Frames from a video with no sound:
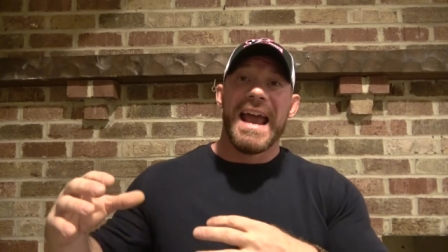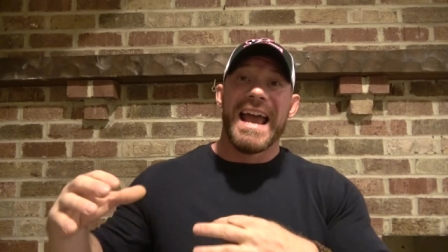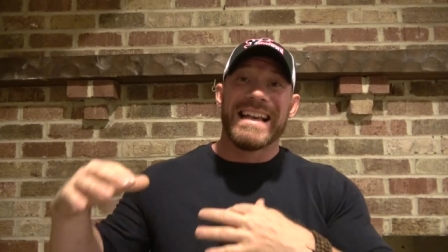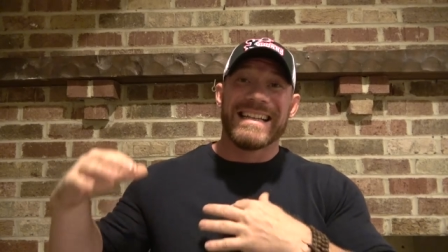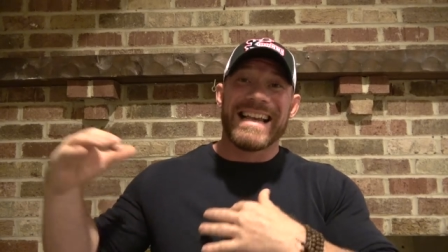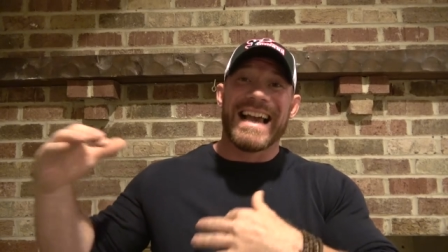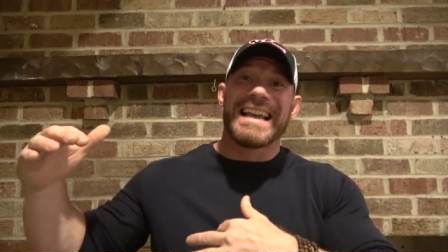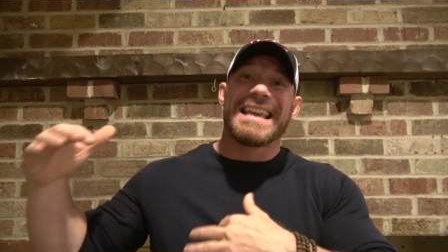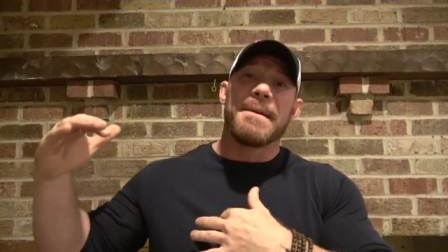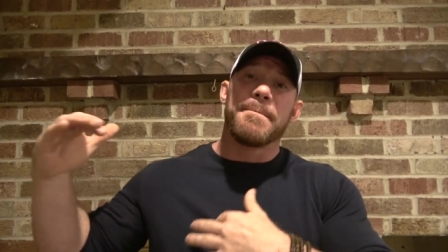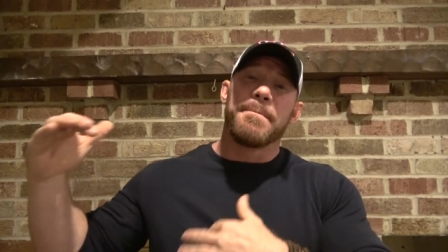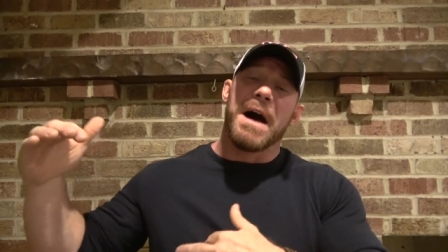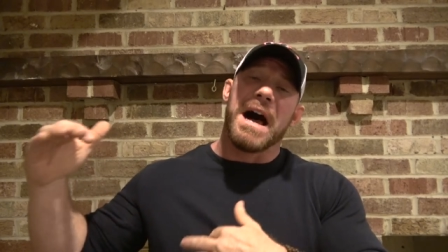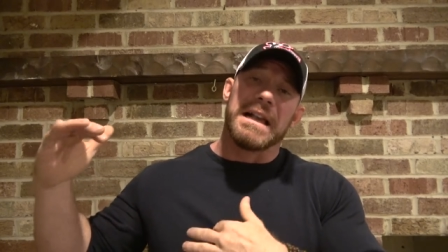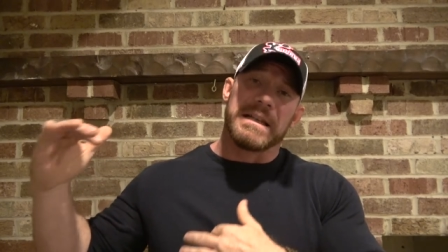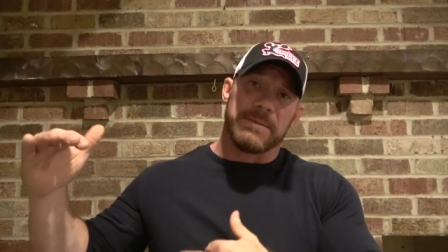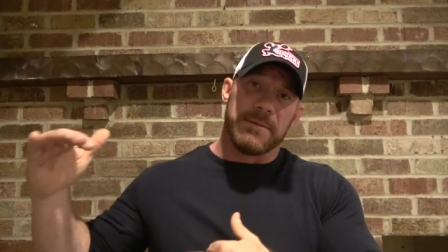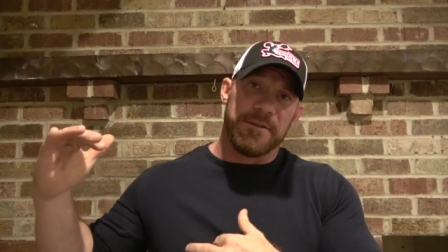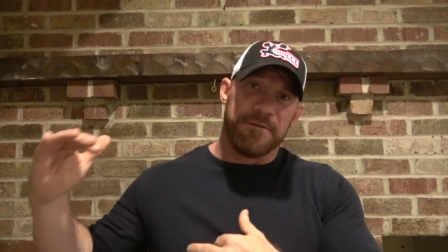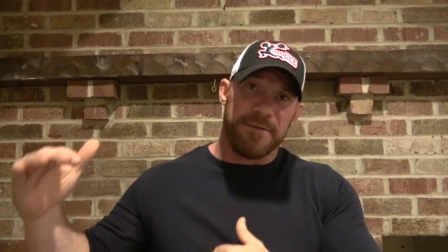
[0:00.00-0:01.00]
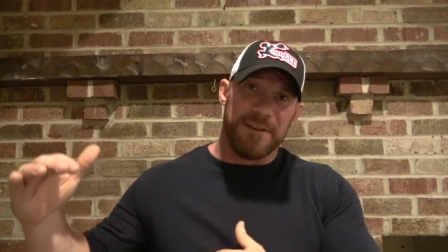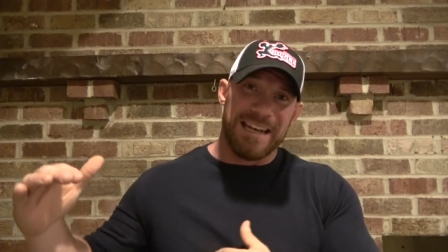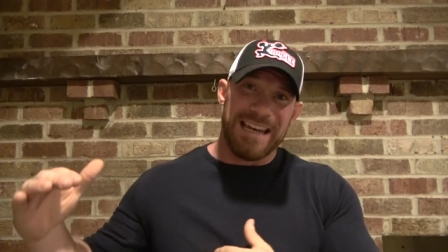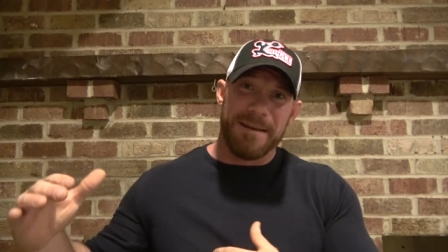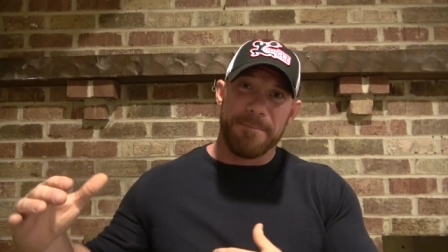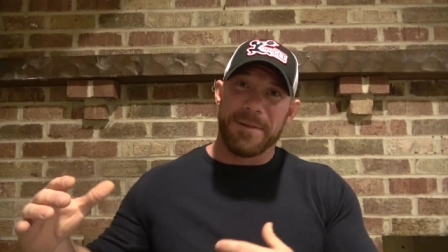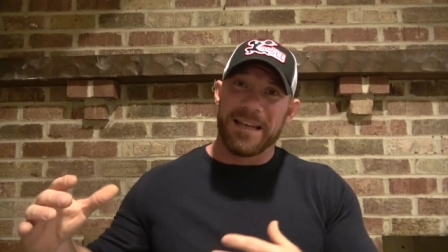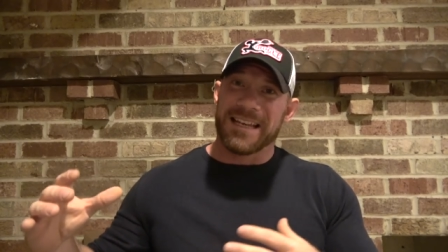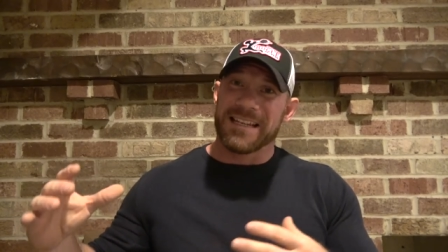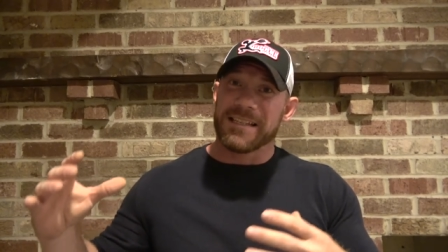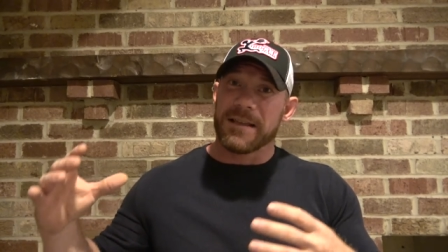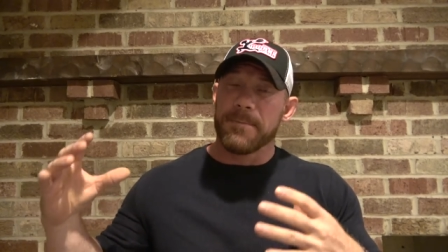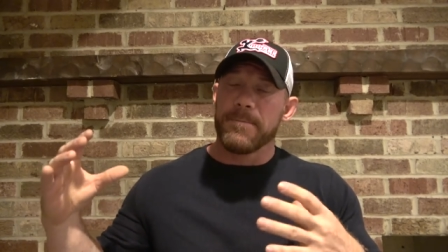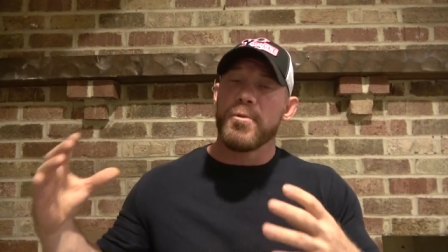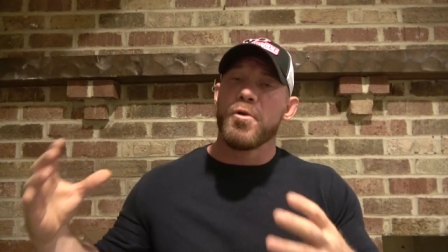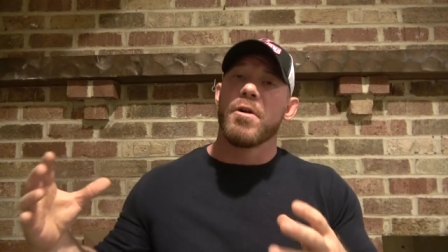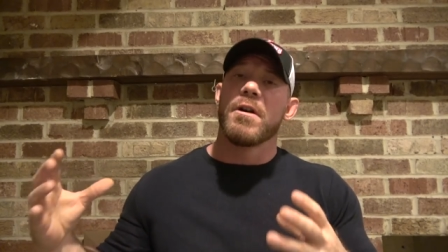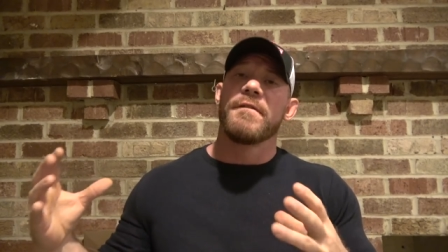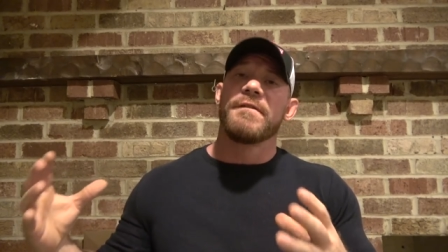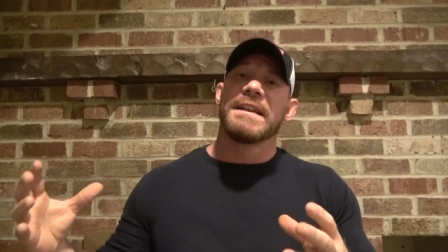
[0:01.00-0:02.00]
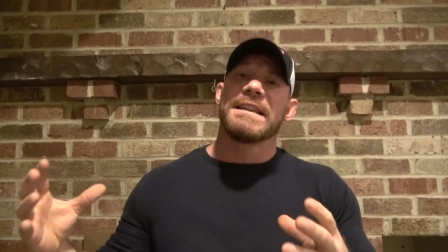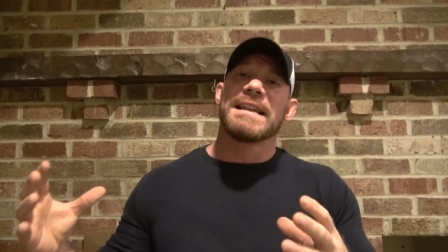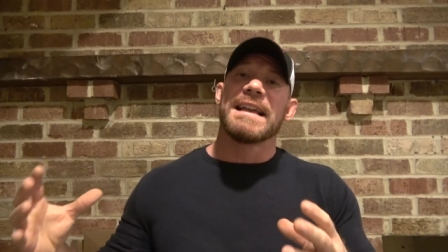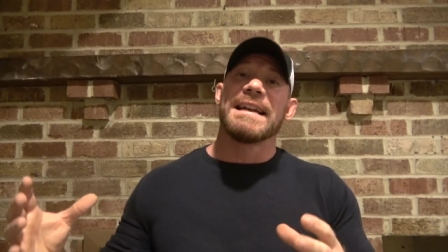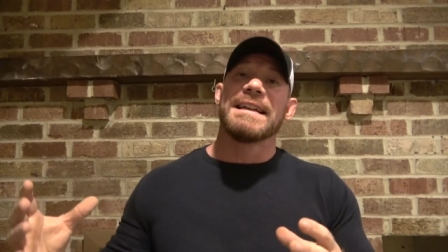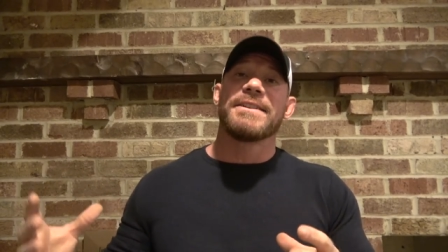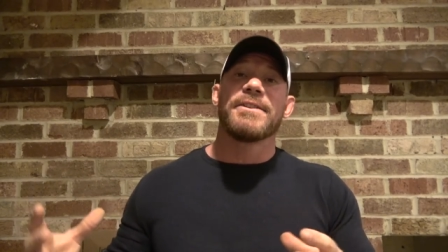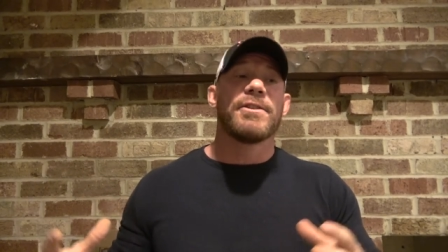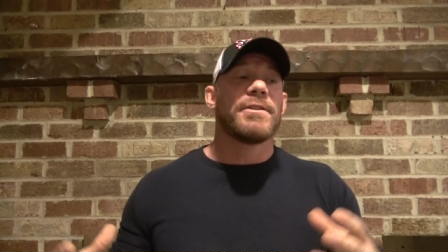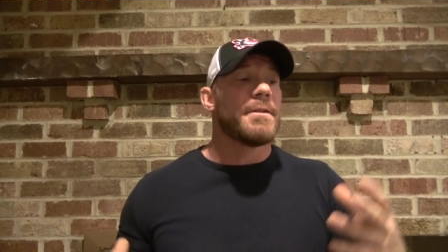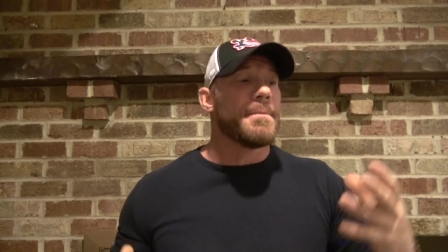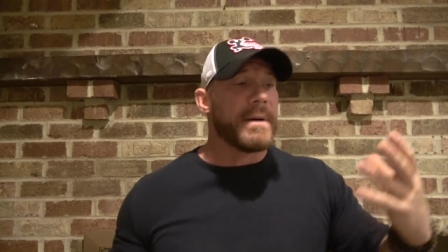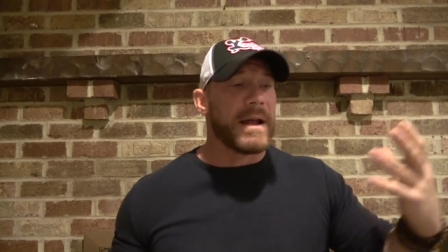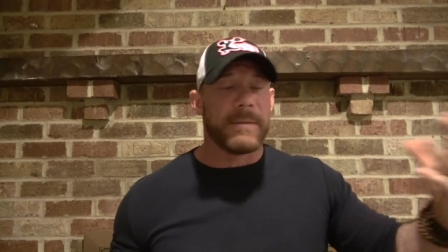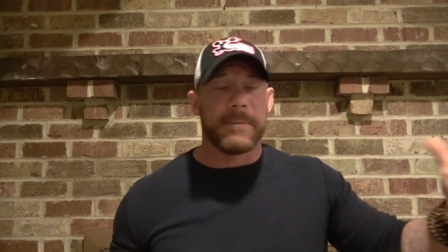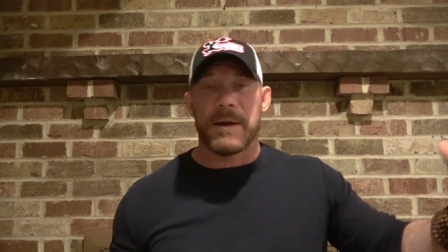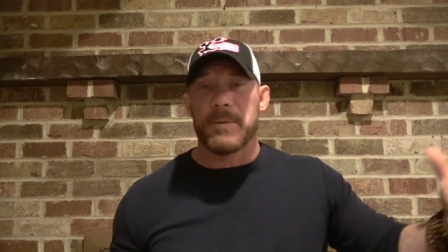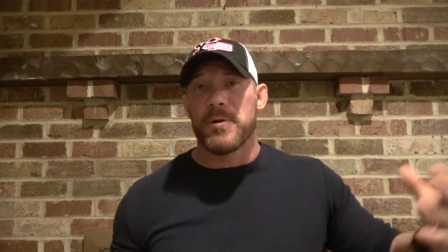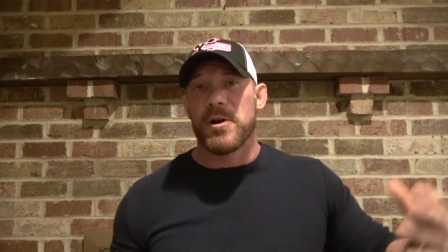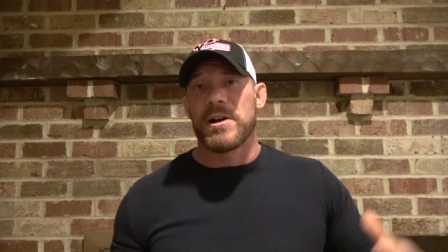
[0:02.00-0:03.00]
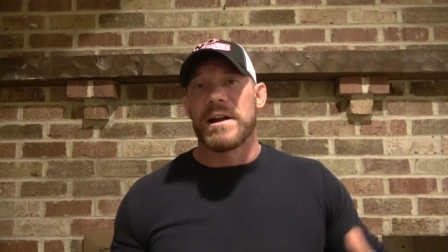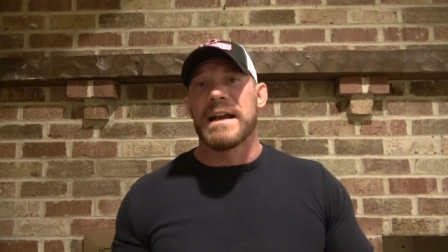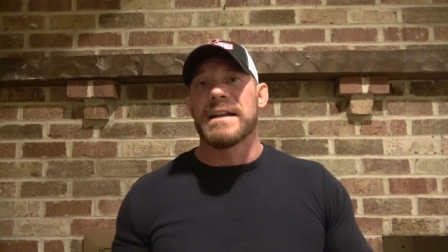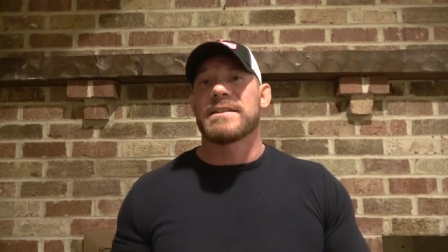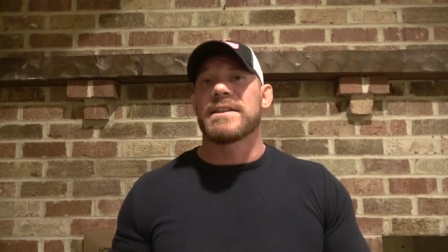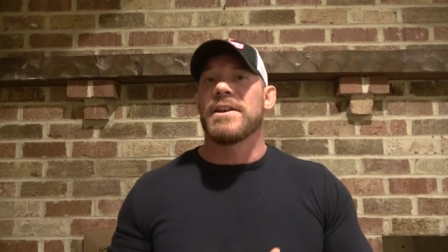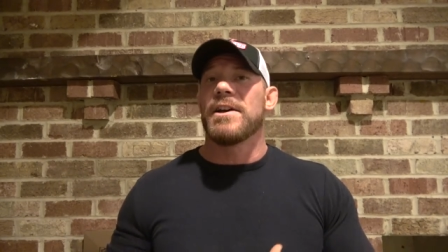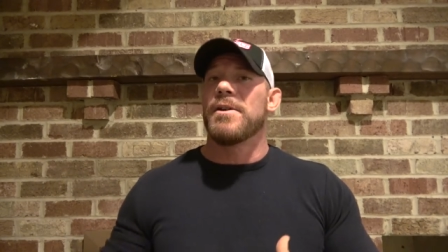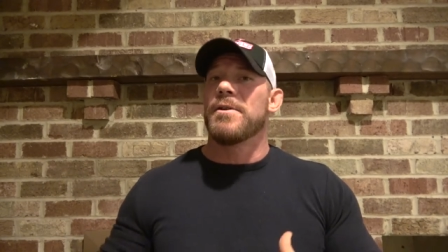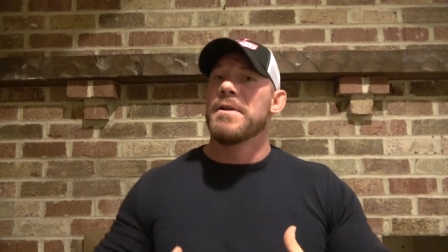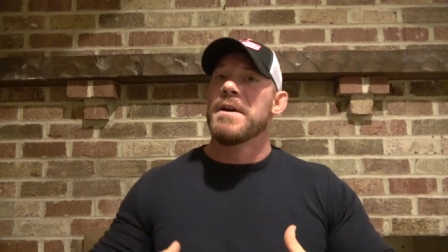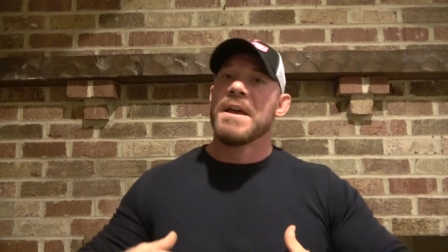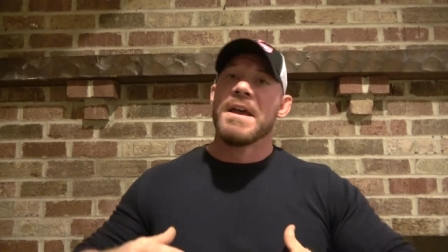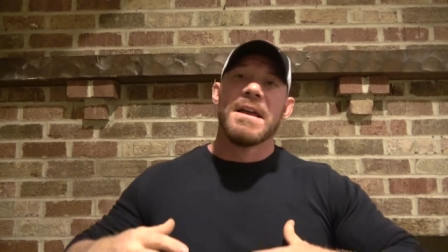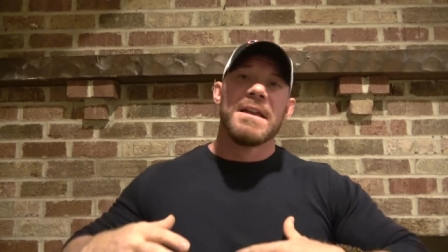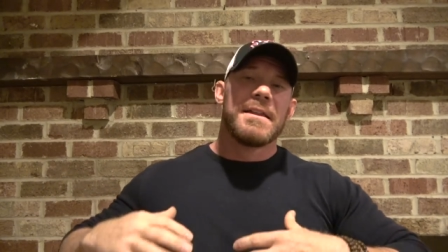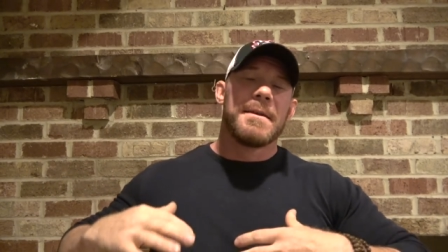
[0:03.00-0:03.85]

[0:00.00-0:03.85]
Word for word: as I can possibly fit in because the more of it that I do, the better my workouts go,